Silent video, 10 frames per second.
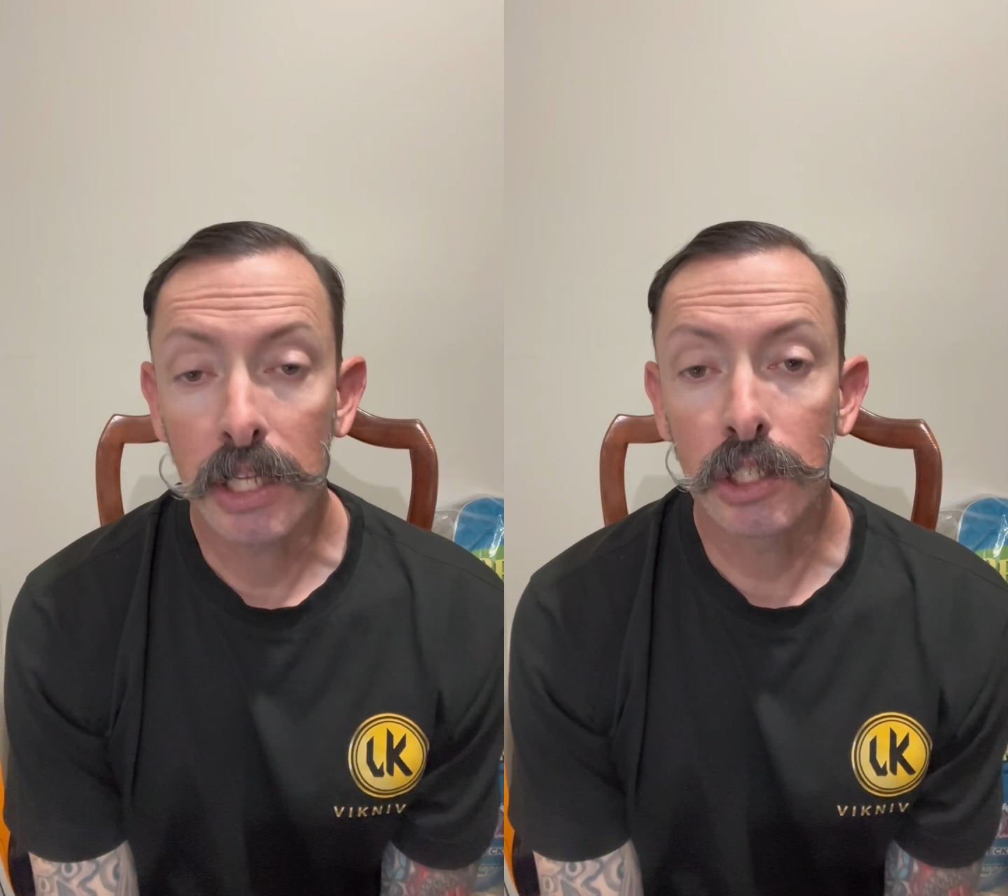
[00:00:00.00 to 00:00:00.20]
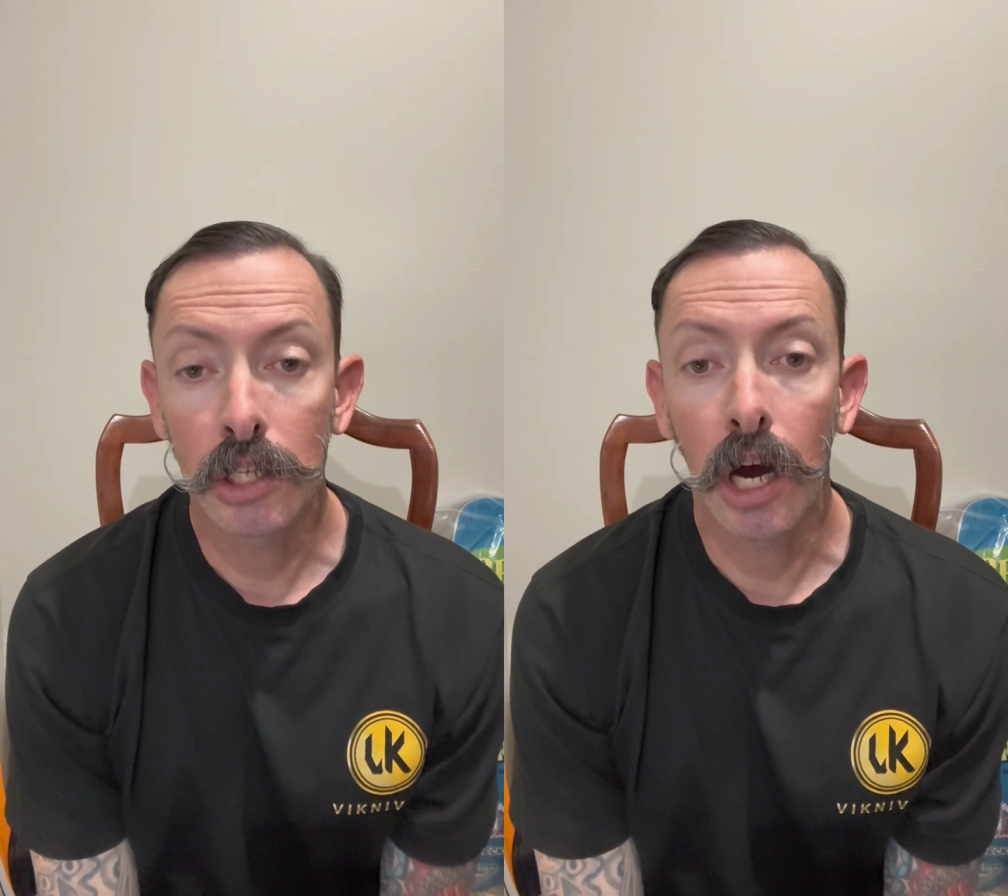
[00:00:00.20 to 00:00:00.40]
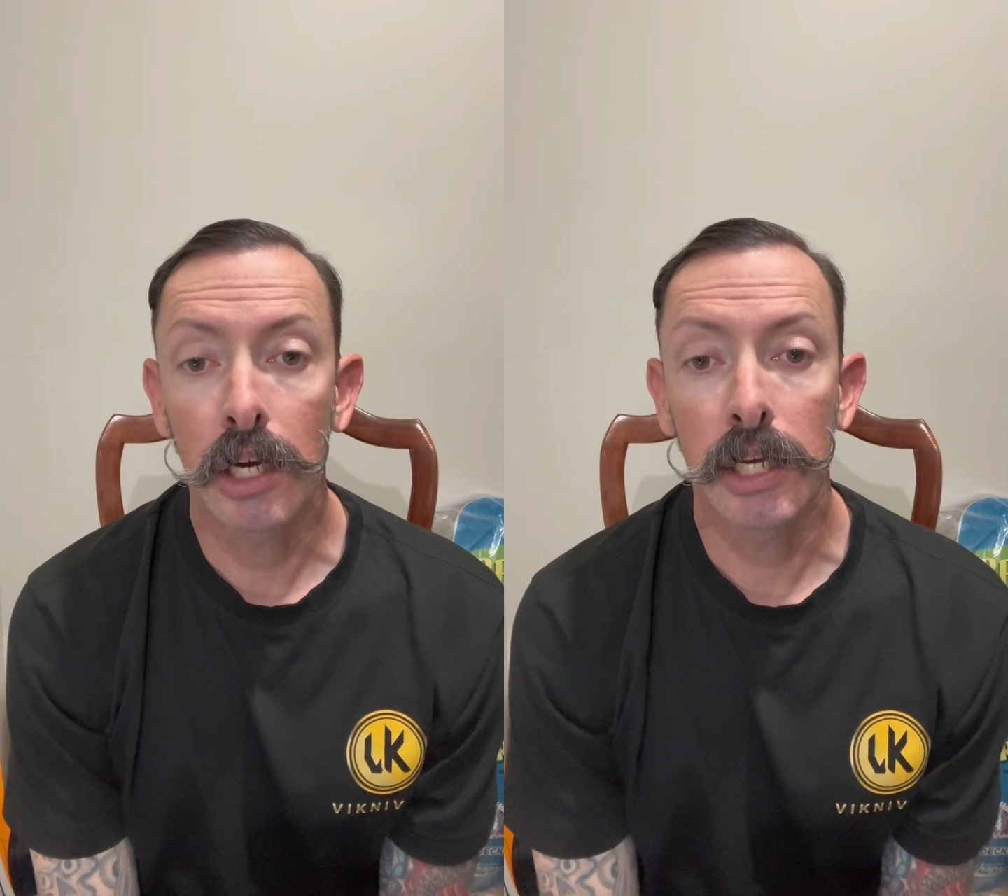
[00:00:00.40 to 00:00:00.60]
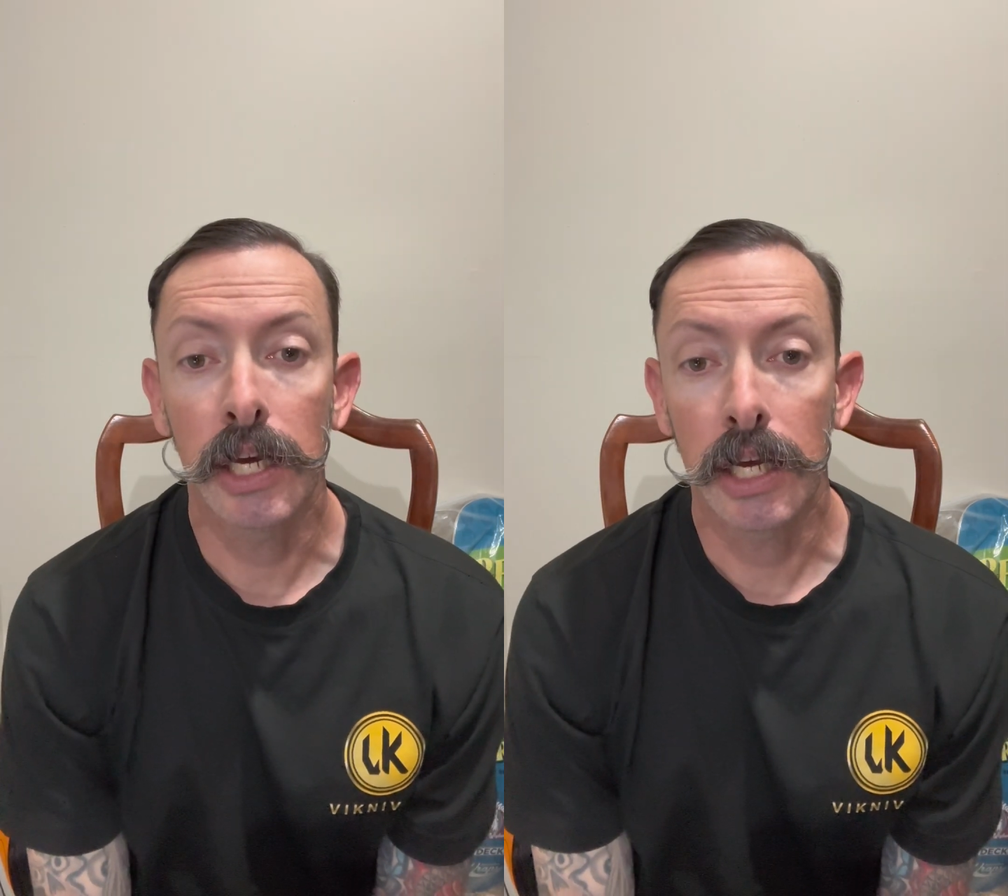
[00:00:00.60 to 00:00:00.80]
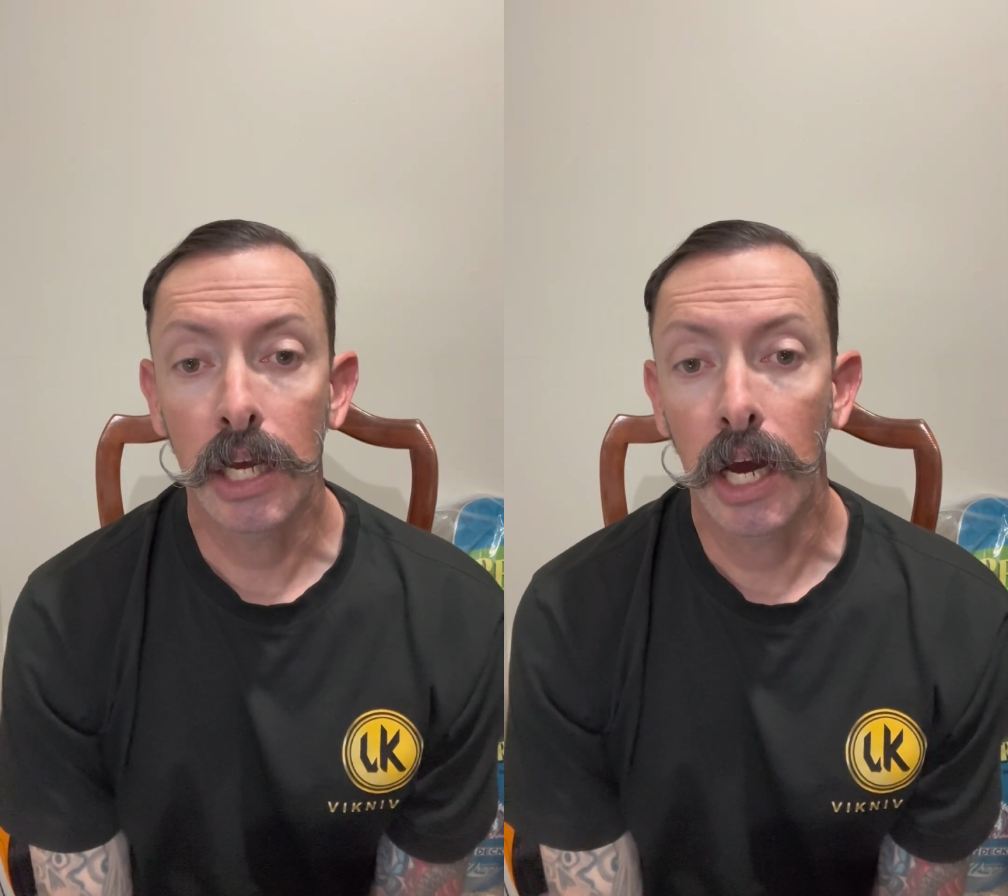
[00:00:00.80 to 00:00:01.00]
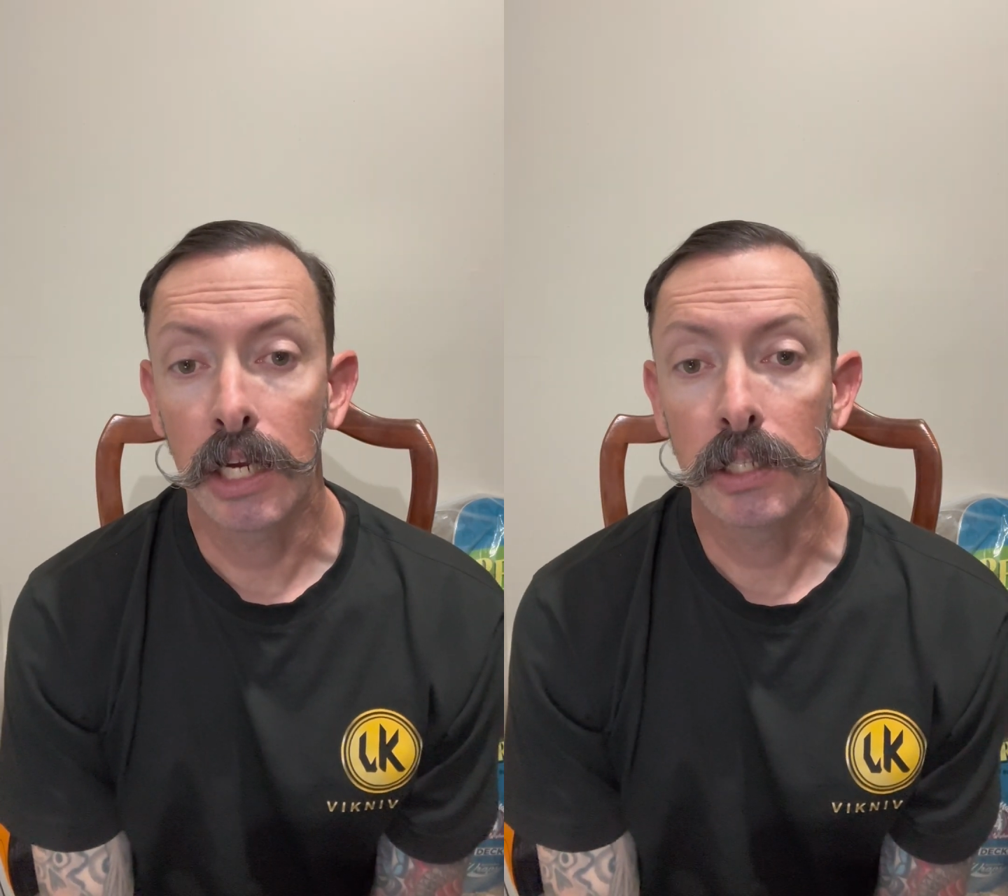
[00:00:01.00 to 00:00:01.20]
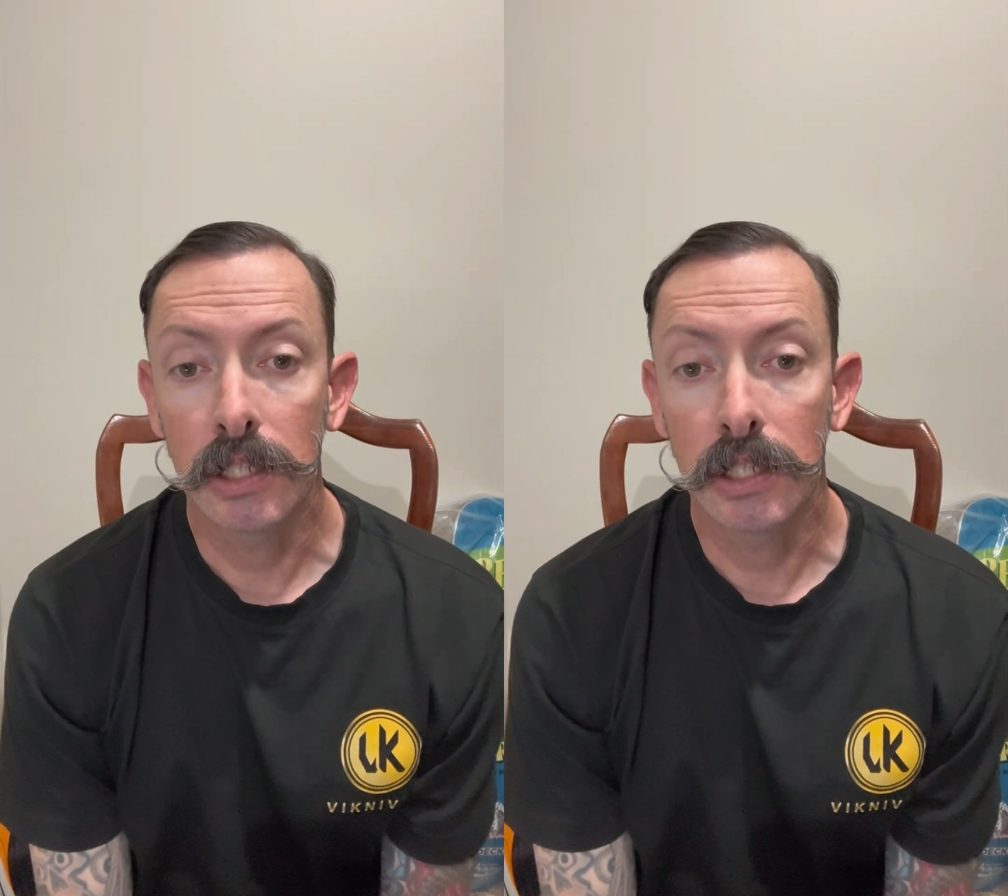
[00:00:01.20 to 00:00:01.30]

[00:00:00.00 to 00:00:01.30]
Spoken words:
soggy and kind of